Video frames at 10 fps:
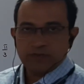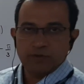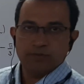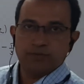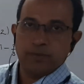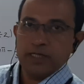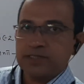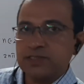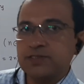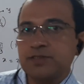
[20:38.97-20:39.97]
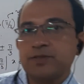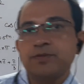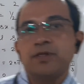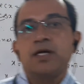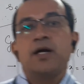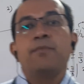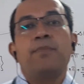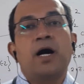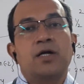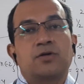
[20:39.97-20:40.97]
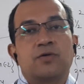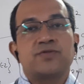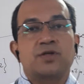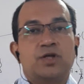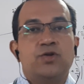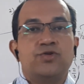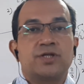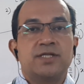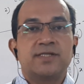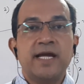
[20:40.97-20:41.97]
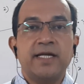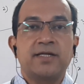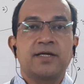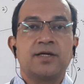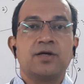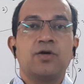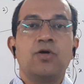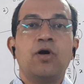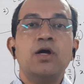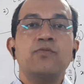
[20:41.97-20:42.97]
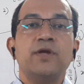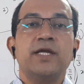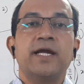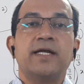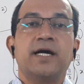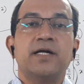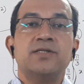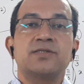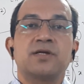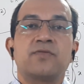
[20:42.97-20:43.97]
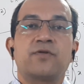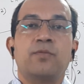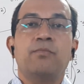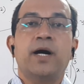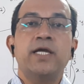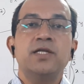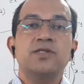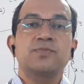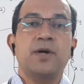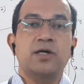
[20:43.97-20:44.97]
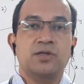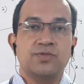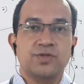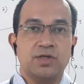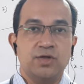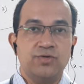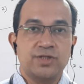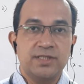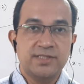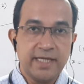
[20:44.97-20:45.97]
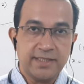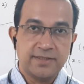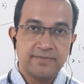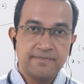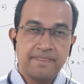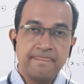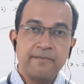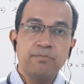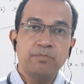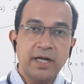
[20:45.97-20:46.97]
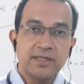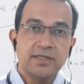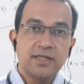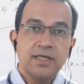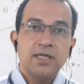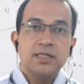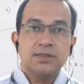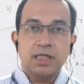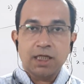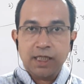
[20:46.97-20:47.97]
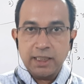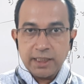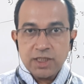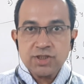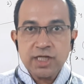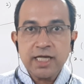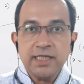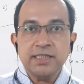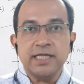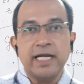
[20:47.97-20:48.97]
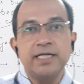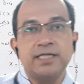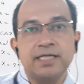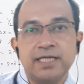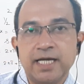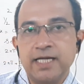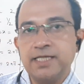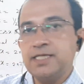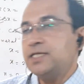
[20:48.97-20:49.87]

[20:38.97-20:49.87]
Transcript: from plus part of solution set, or we get answer from minus part of solution set. But the condition and criteria